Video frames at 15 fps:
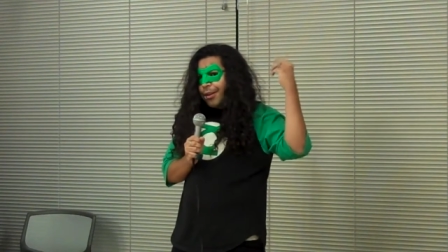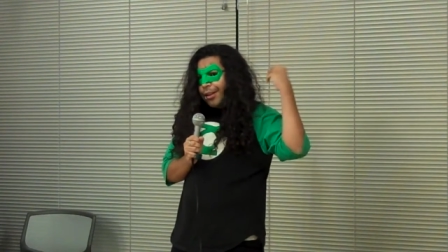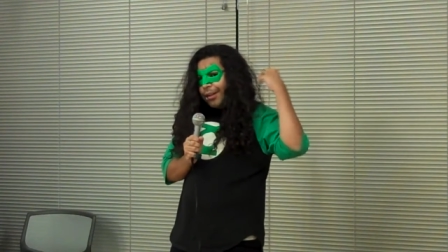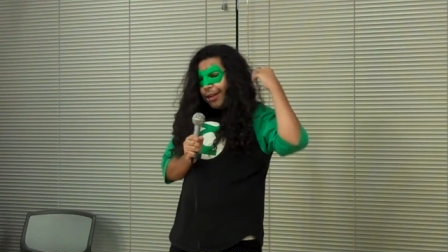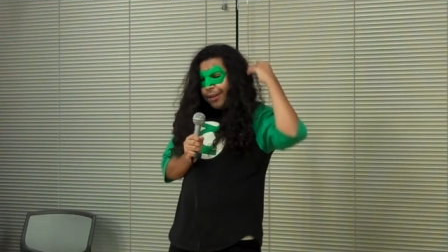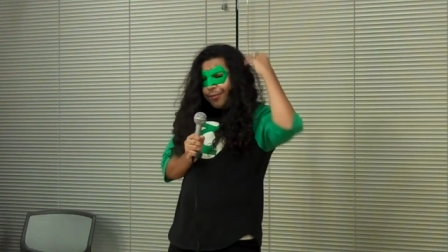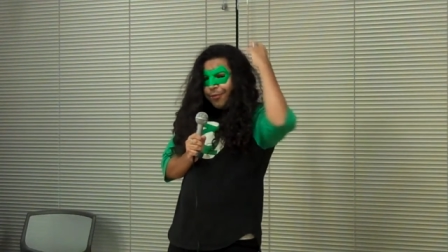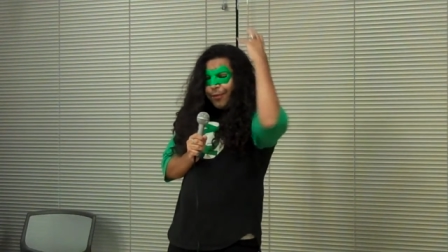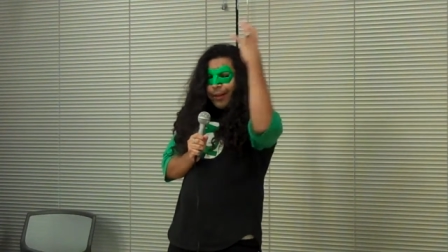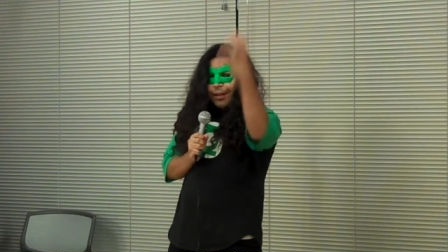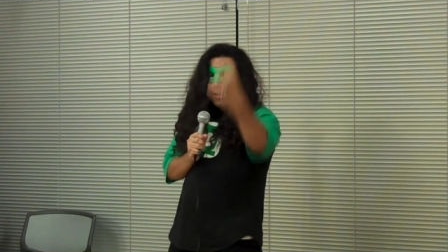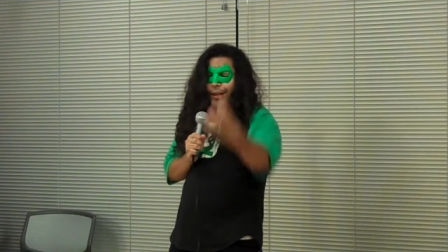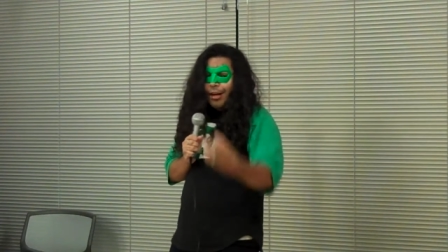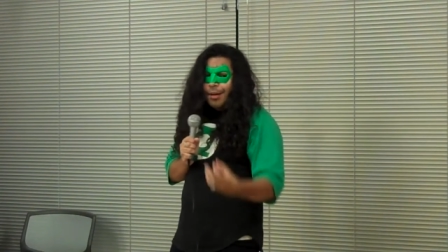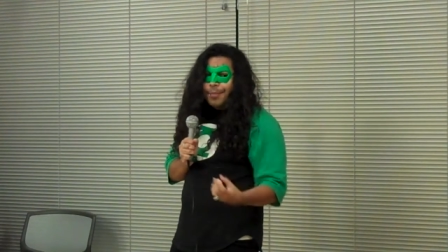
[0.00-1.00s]
way you can like
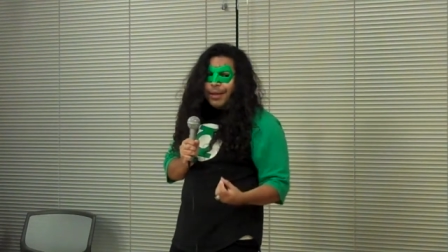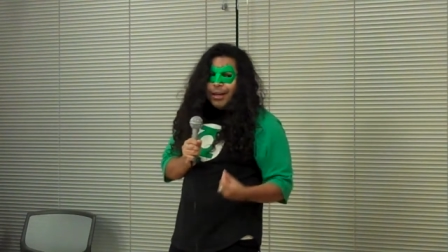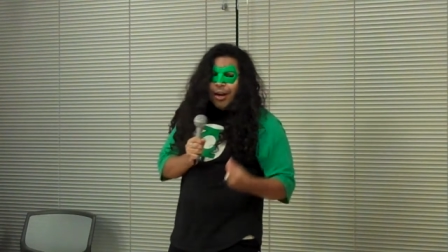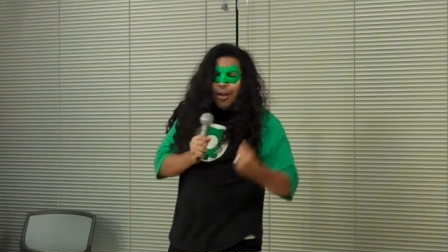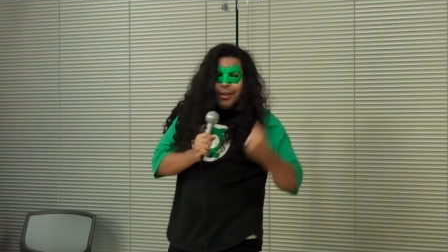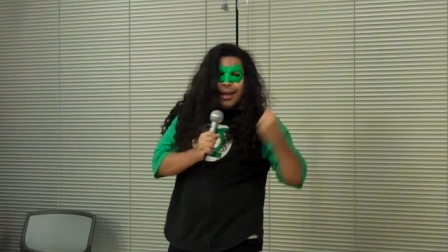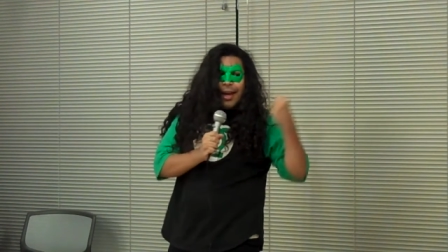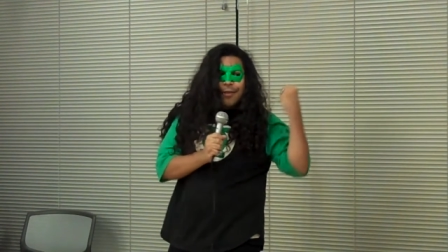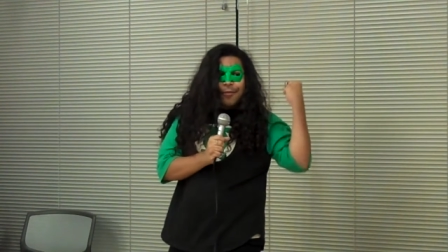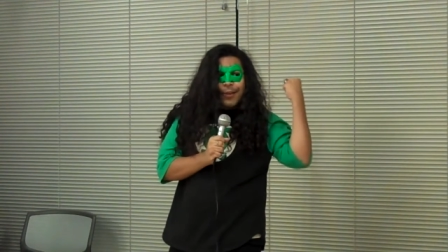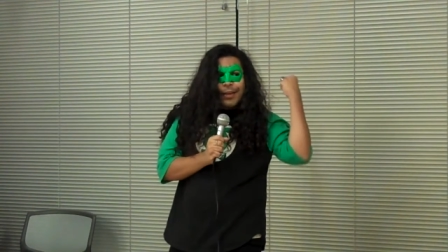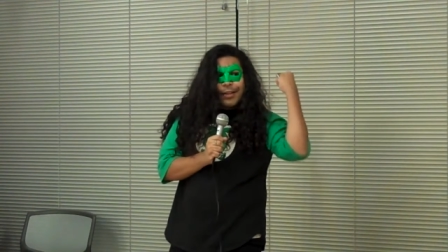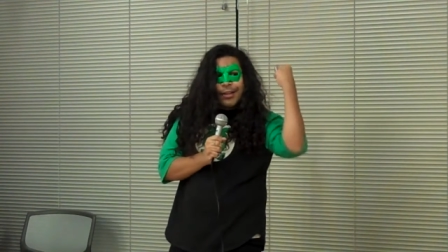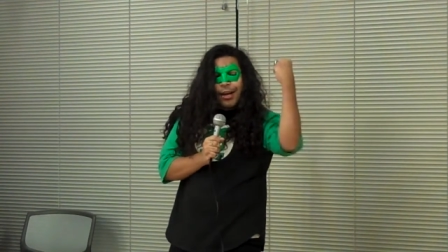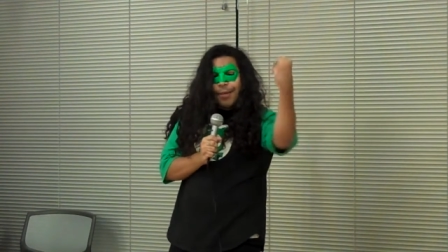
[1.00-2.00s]
fill up, get all
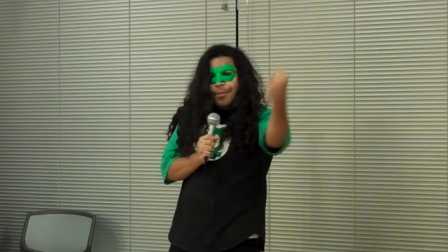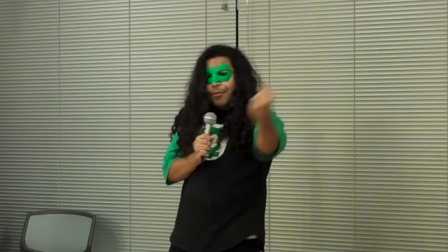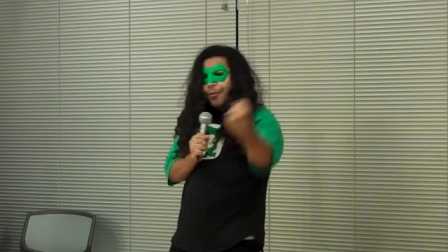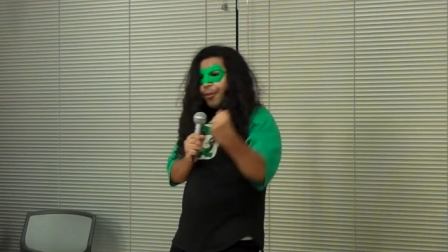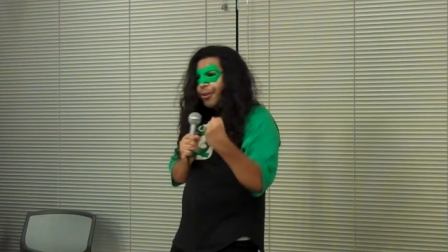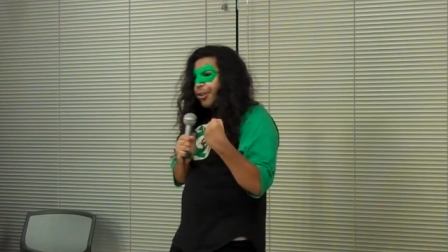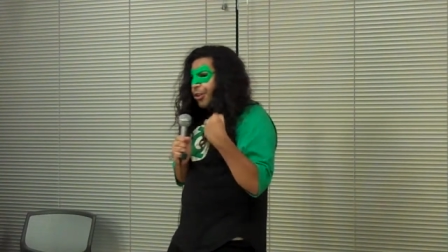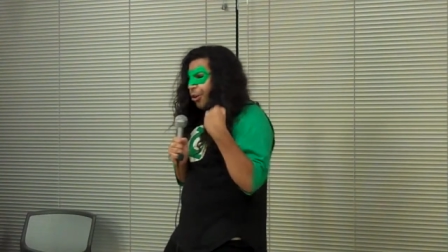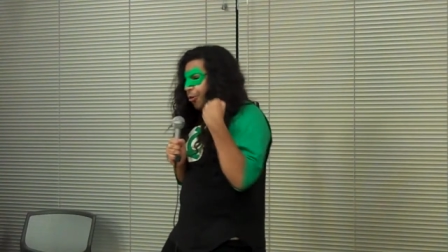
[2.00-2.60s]
caffeined up before you